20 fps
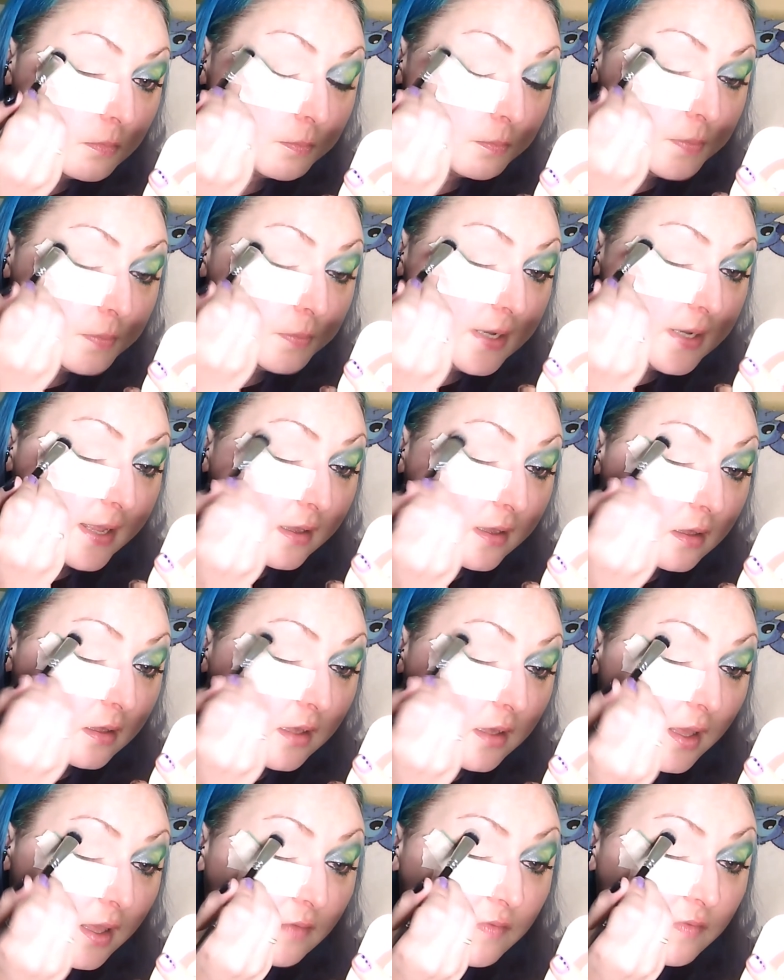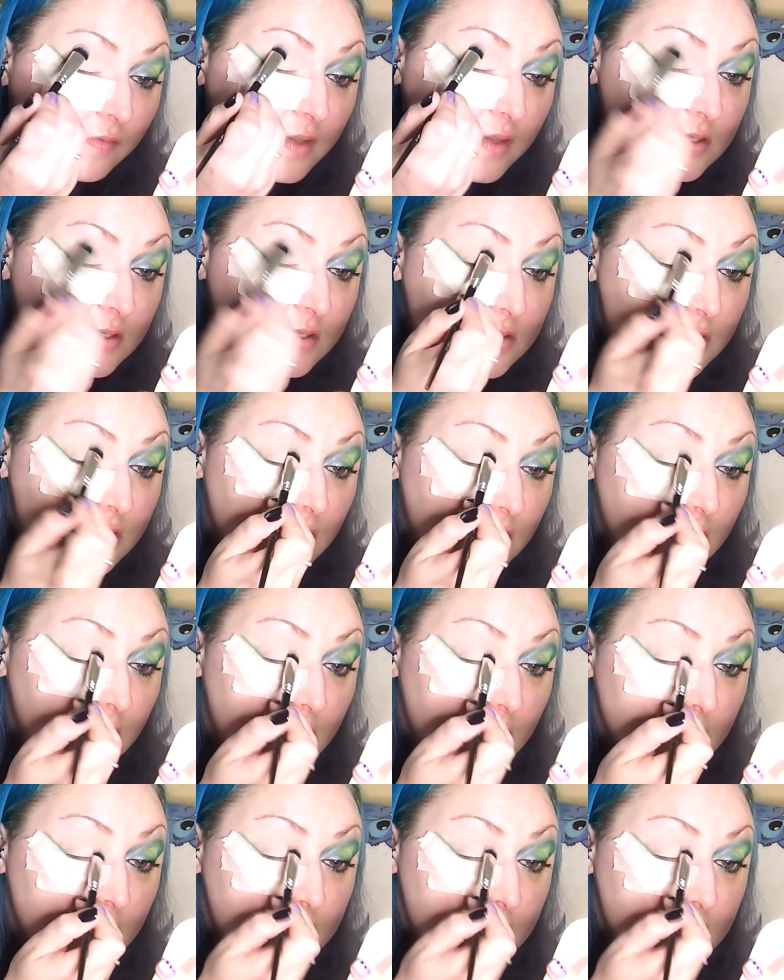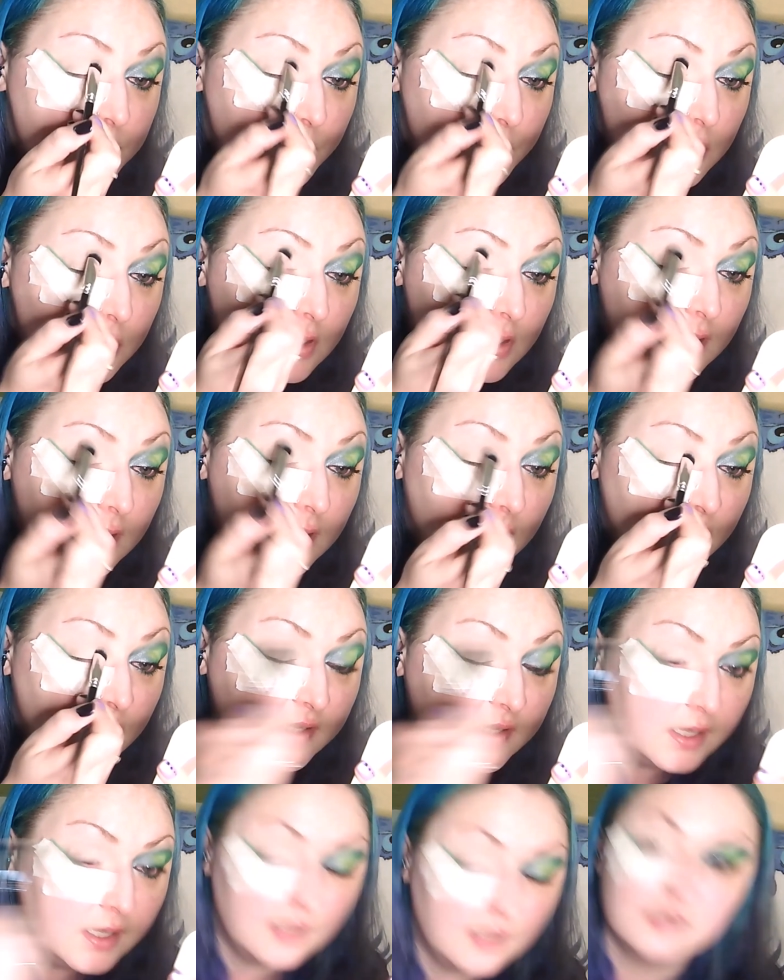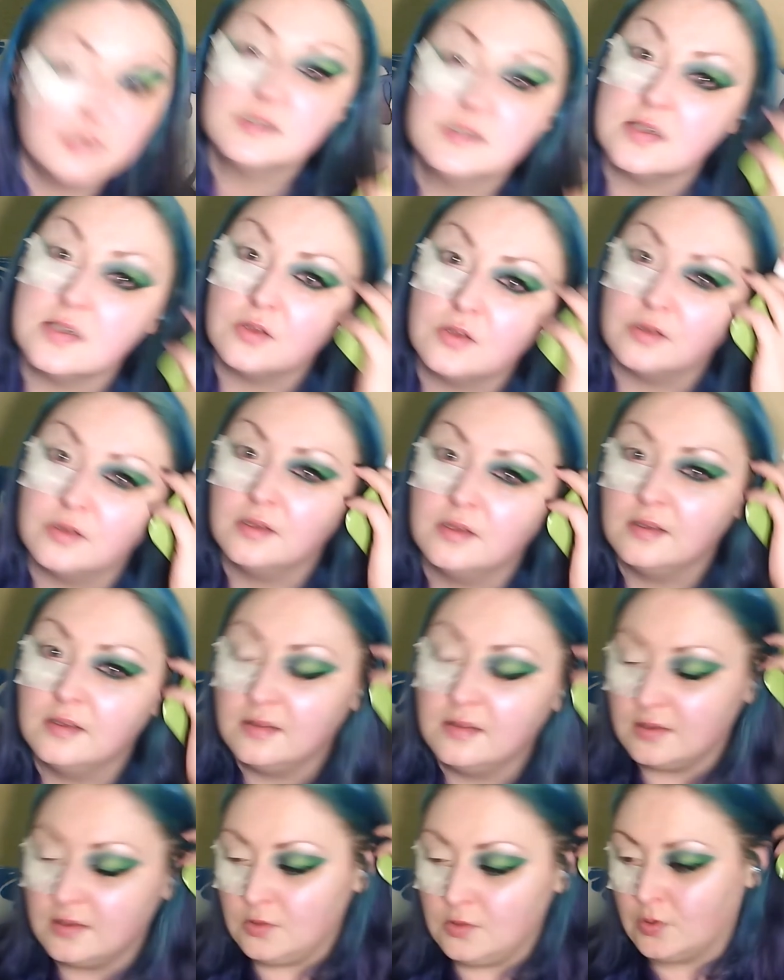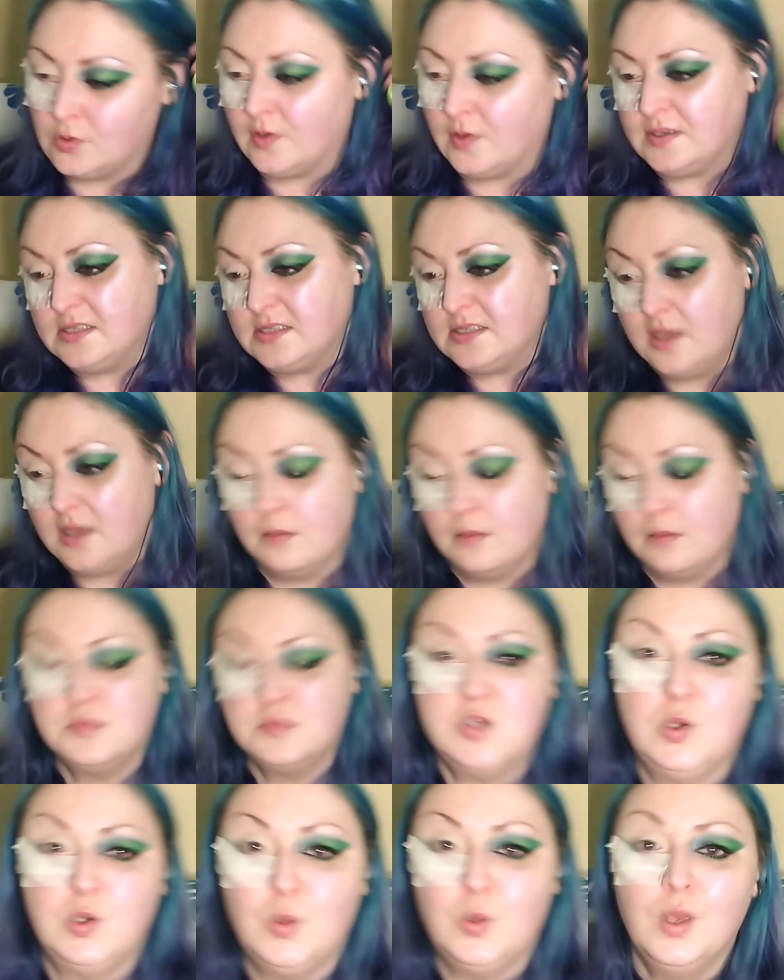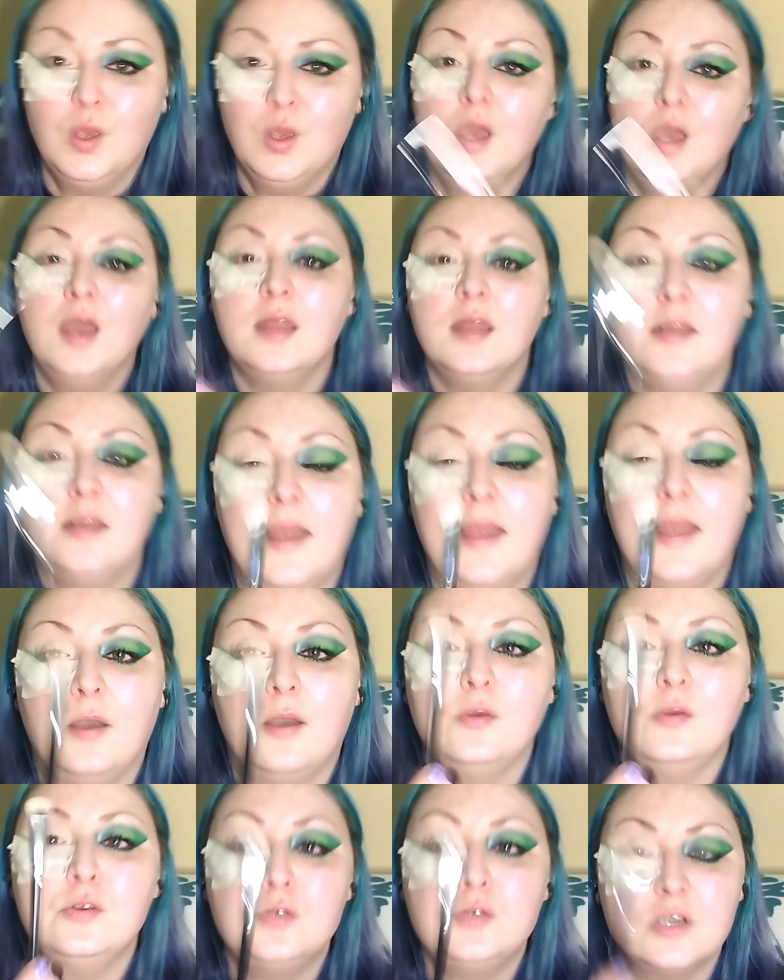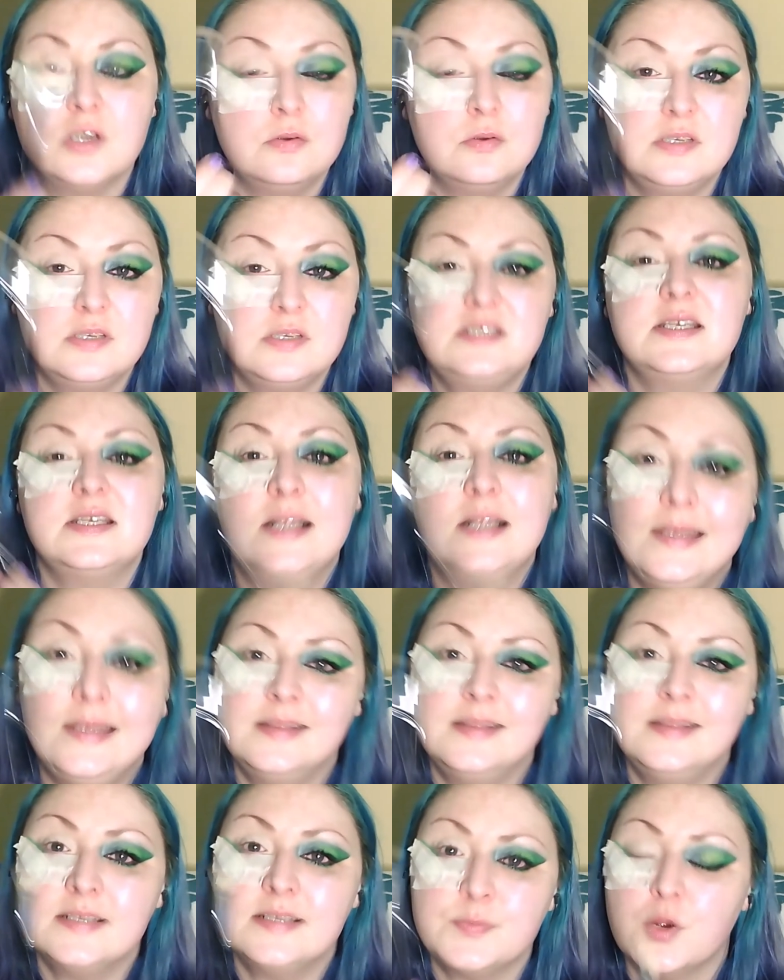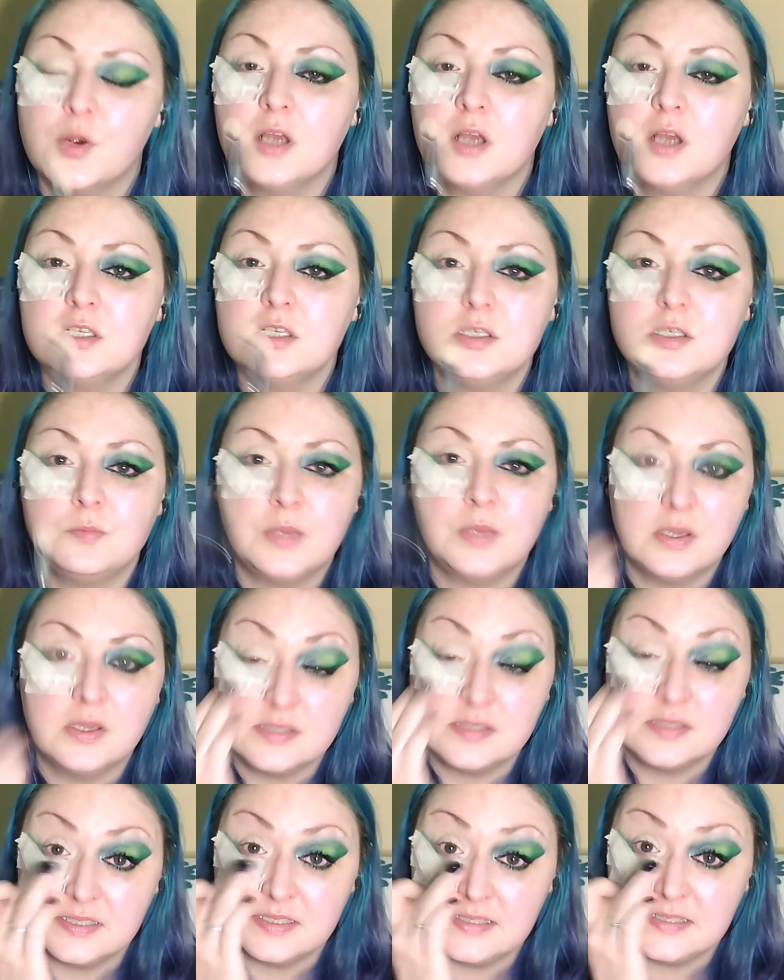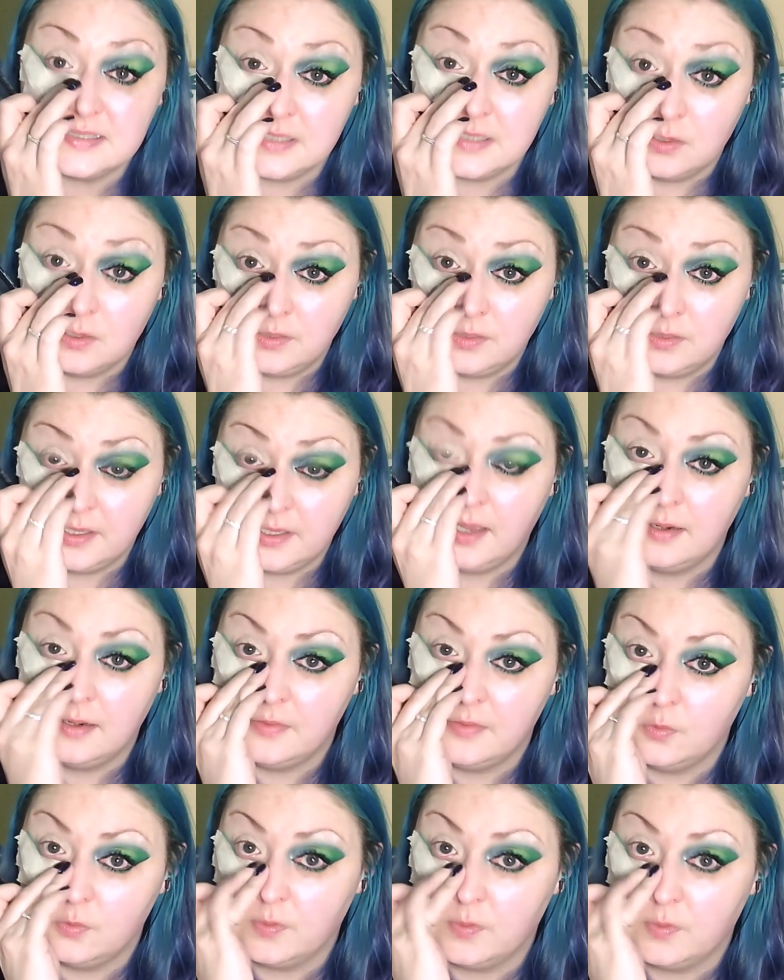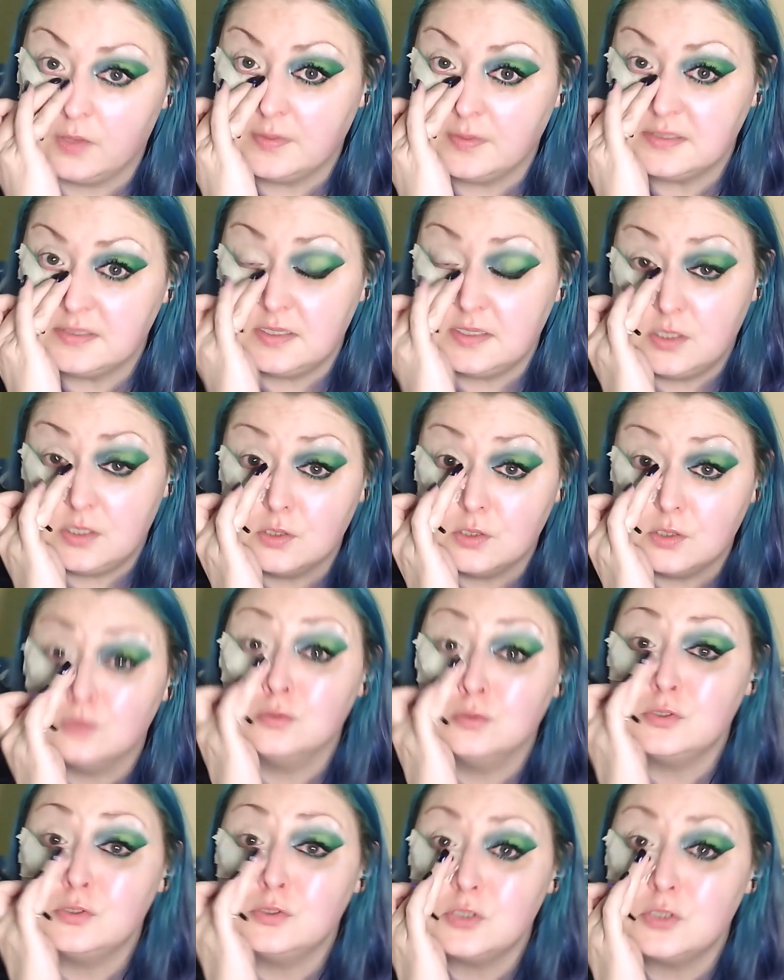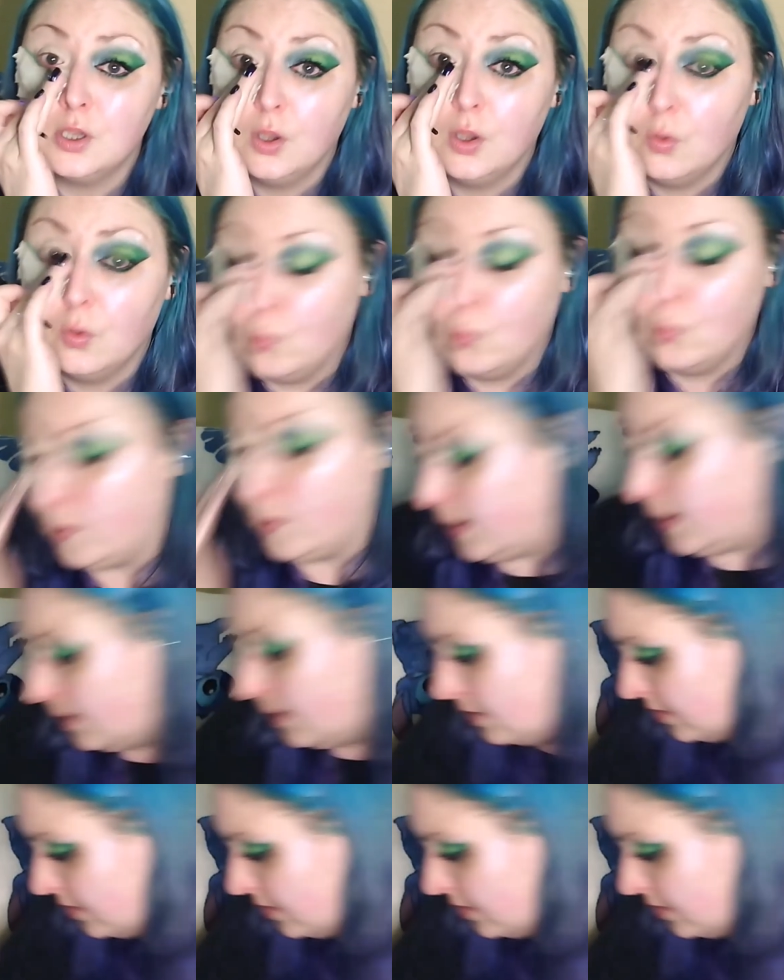blank canvas to put the lovely colours on that you're going to come to. Now, you don't need to clean this brush because this is the only colour that we're going to use with